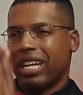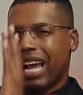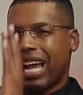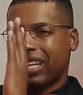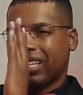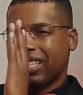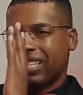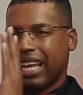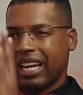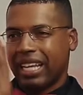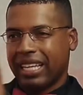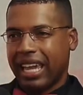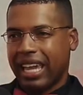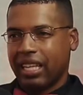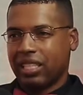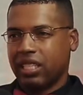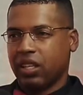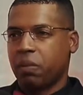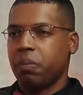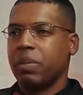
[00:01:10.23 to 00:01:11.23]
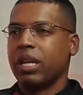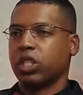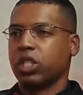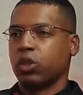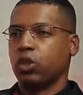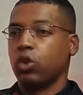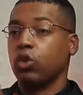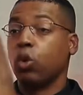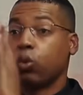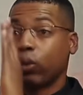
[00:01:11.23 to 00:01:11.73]
dedicated to the mission, who
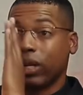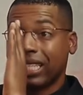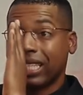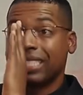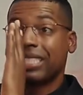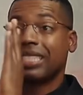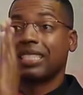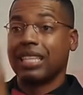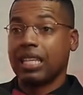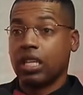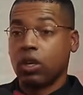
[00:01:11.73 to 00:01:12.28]
don't really see or